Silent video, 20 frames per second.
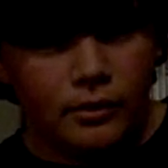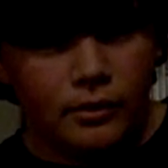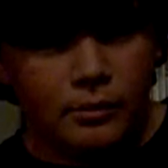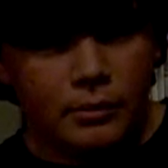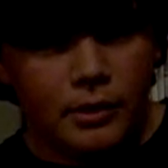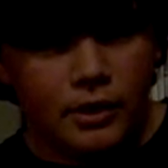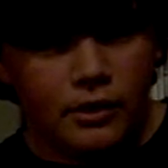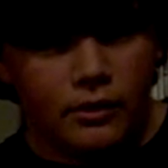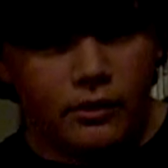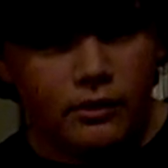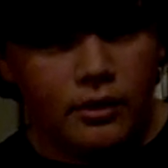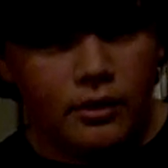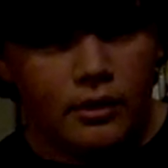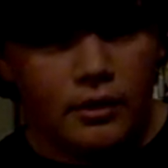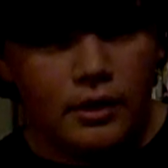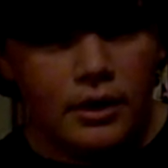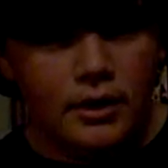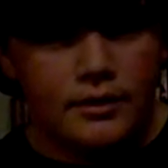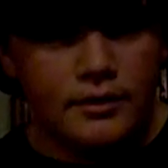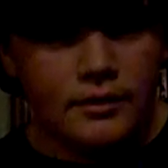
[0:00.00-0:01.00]
Metal
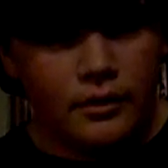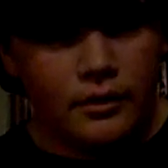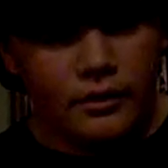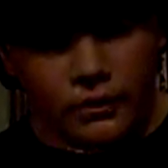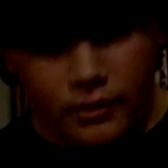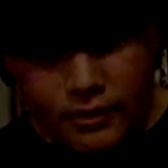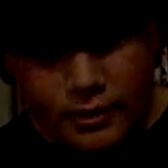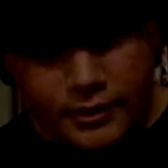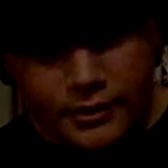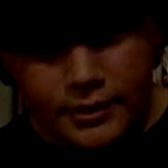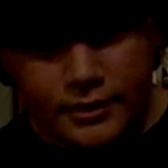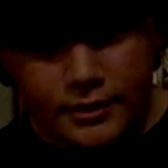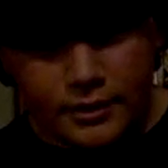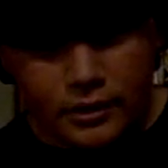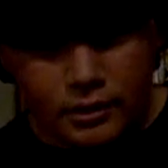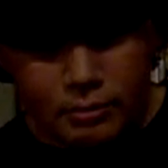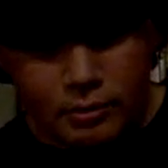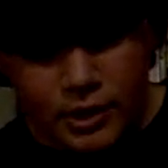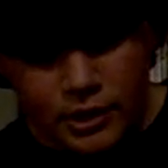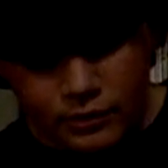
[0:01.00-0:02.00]
series, although this isn't
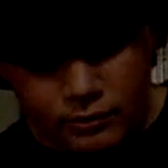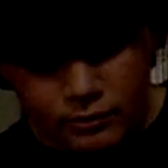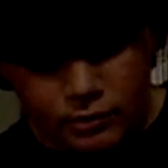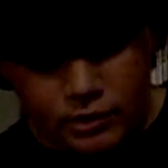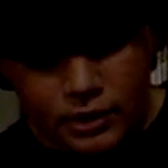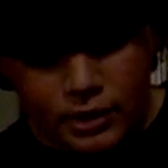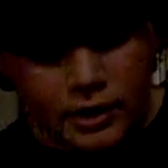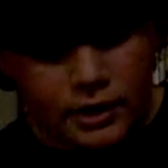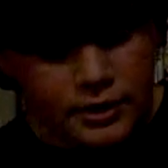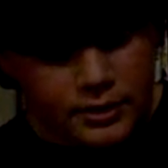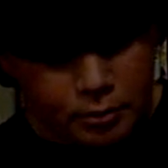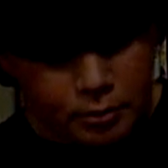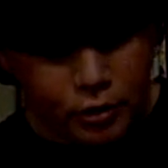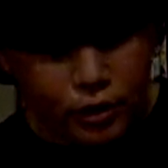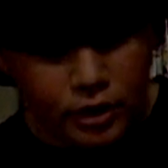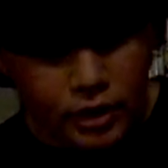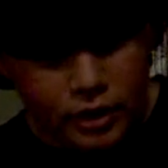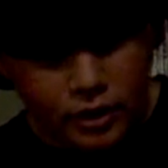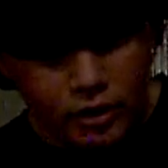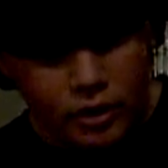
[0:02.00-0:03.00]
the best one, it's pretty
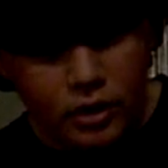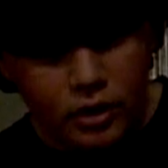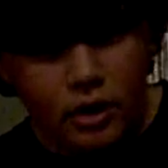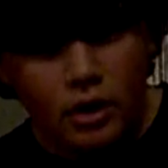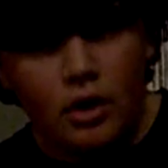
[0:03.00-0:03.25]
good.